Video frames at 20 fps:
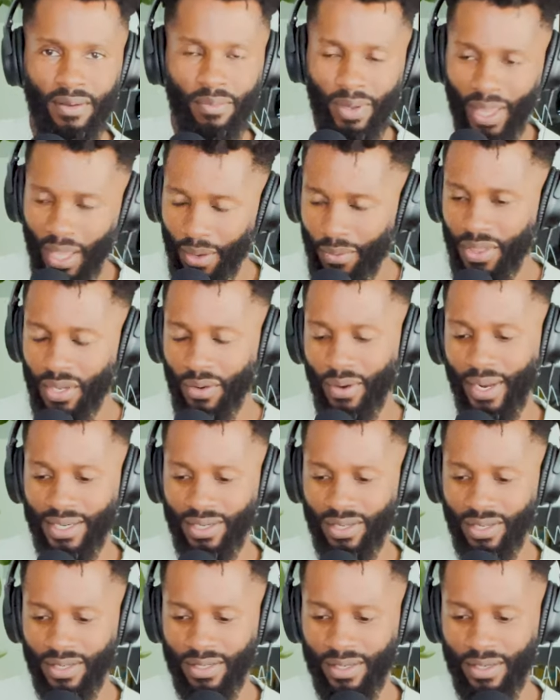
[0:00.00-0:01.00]
Play with your
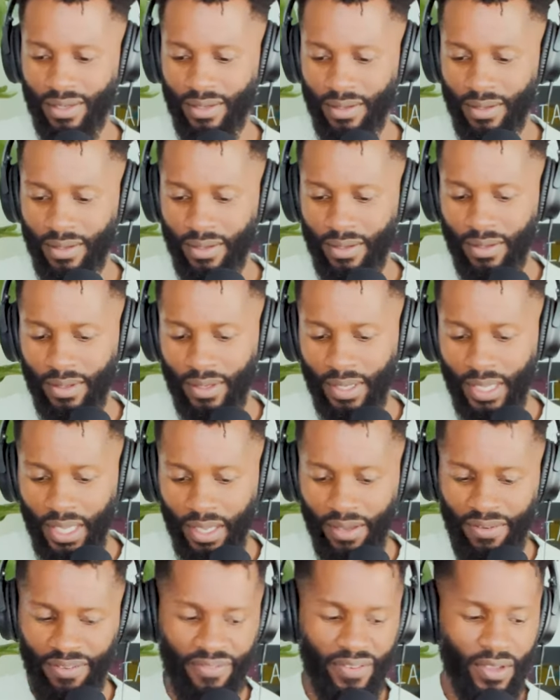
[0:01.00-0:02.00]
edges.
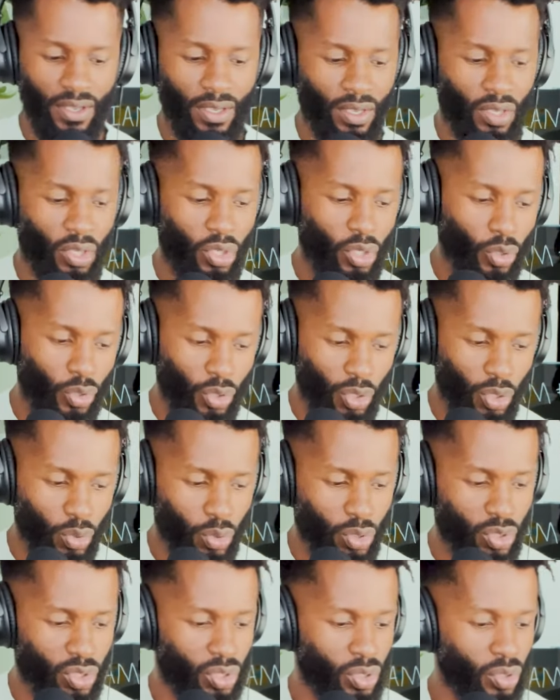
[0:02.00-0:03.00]
If you're
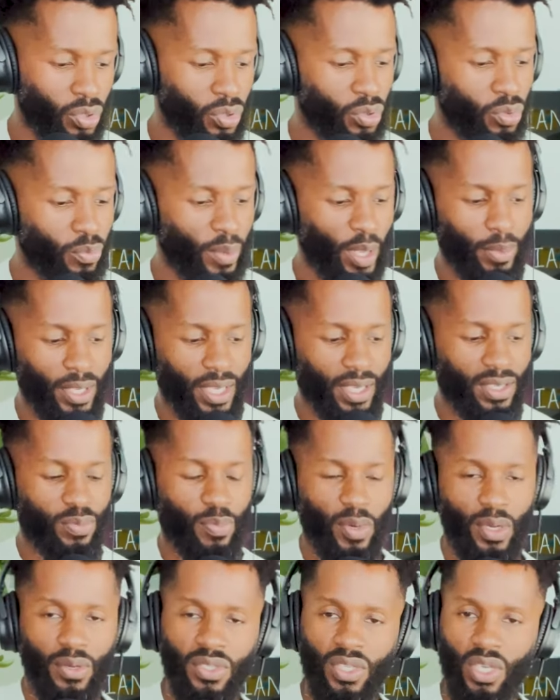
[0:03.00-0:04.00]
used to maybe
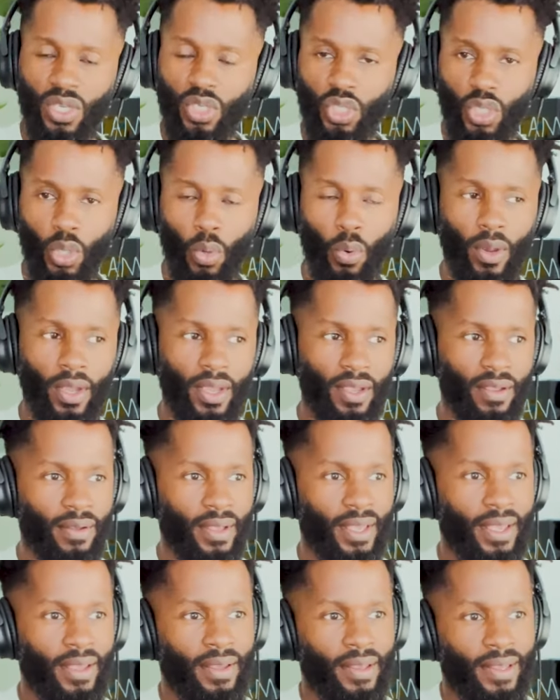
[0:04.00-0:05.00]
experiencing joy
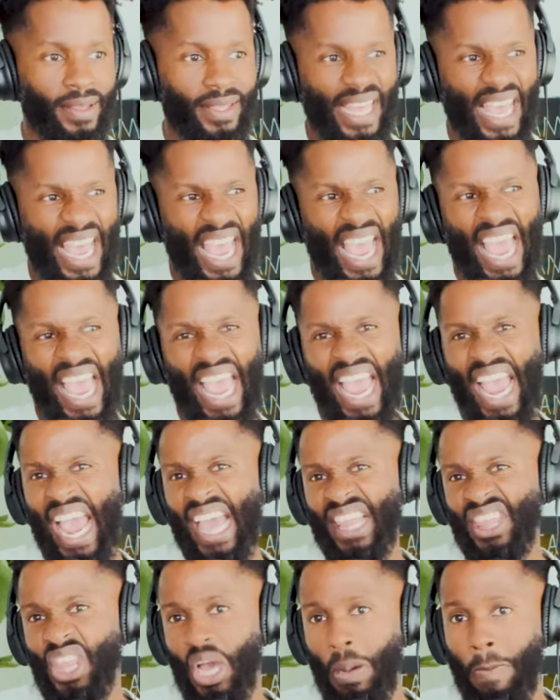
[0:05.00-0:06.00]

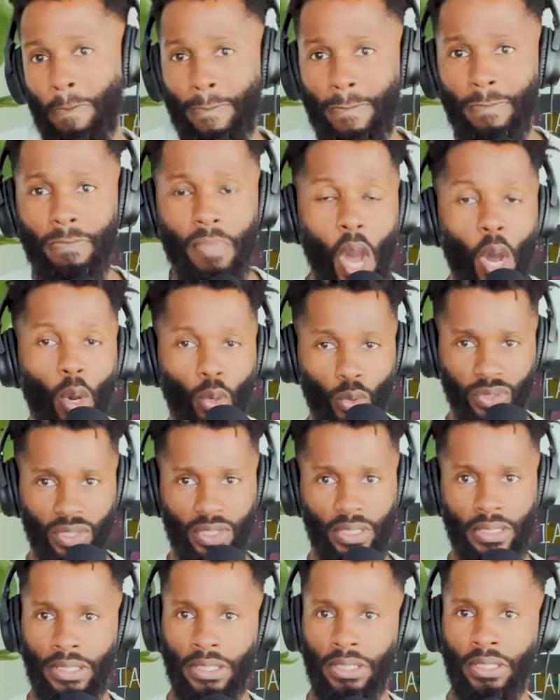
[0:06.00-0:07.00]
at the
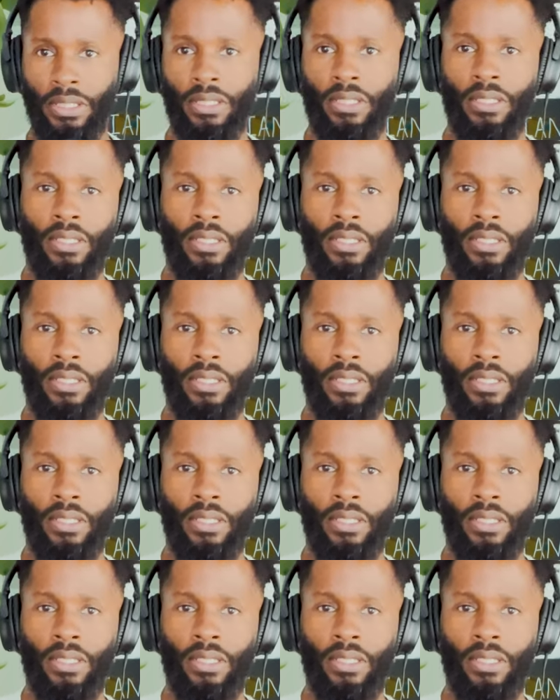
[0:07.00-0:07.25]
most